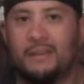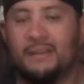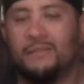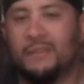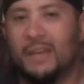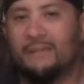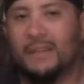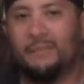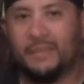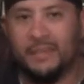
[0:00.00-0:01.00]
If you have
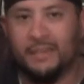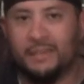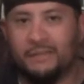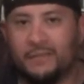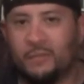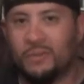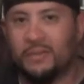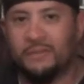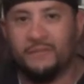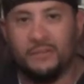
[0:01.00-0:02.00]
not played it, if you're one
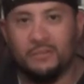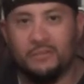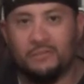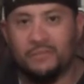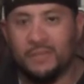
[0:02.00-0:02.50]
of the few